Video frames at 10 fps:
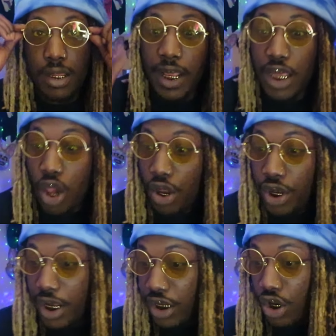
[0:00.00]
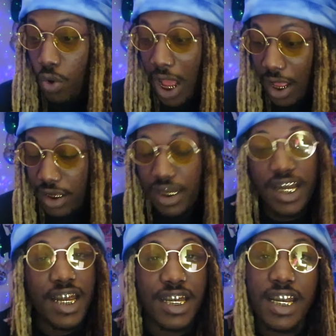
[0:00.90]
Nigga, y'all niggas know how
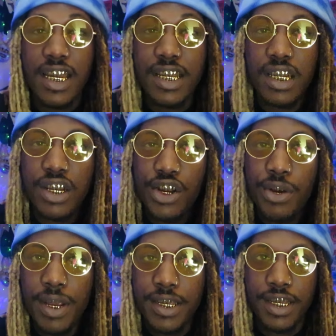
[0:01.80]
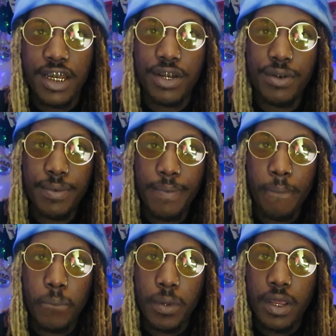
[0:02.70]
easy it is to tear your ACL?
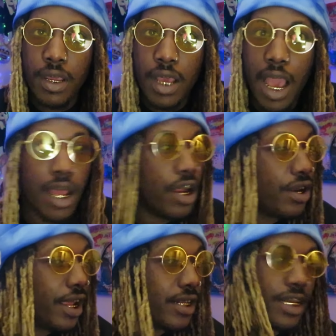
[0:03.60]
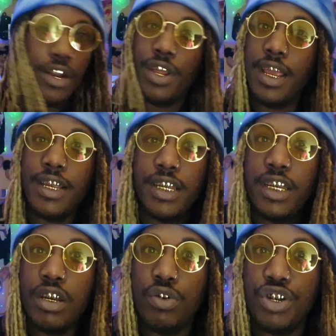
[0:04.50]
I heard niggas tear their
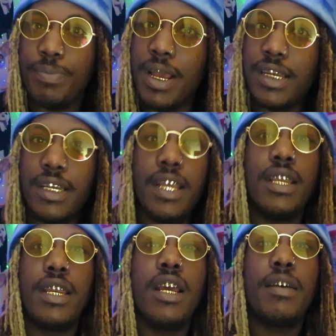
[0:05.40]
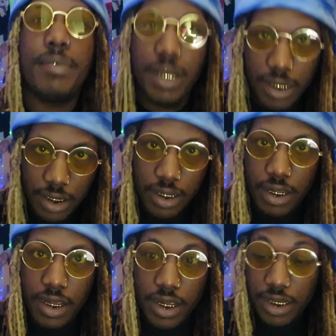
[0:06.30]
ACL just by standing up, nigga.
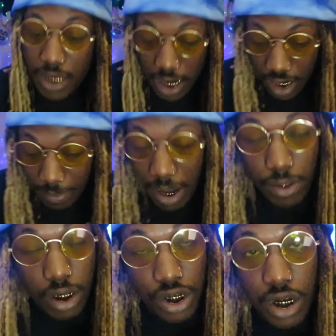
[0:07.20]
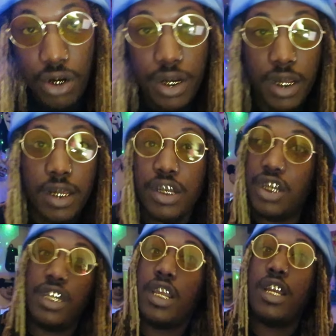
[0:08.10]
Standing up out the chair, nigga.
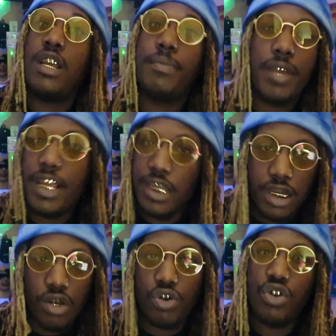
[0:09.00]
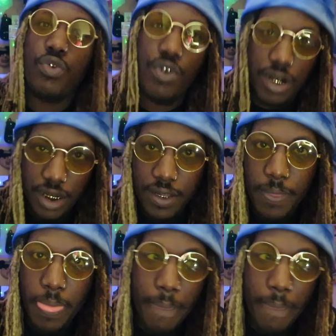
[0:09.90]
Just standing up. ACL torn, nigga.